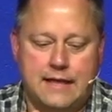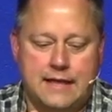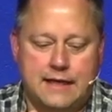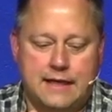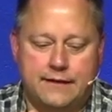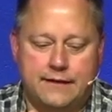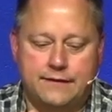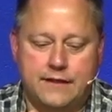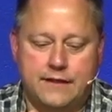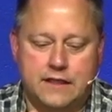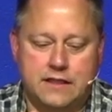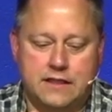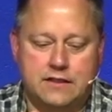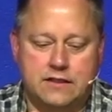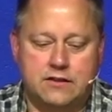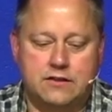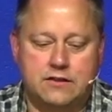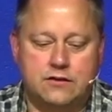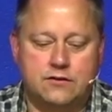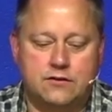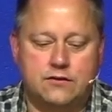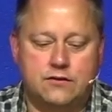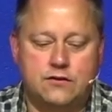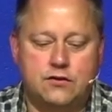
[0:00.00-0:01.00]
And then in
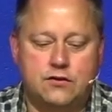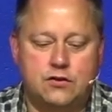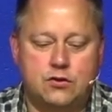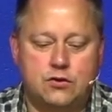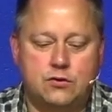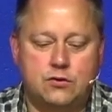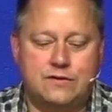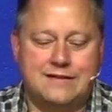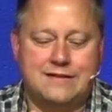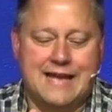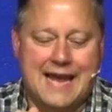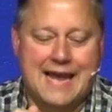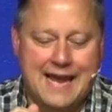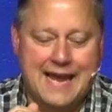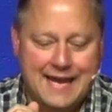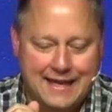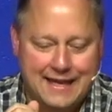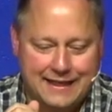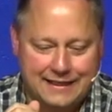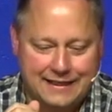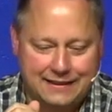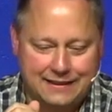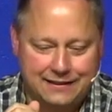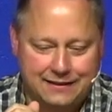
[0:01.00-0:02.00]

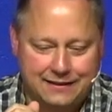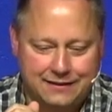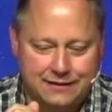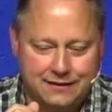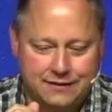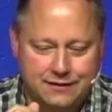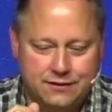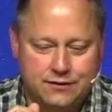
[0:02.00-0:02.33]
210,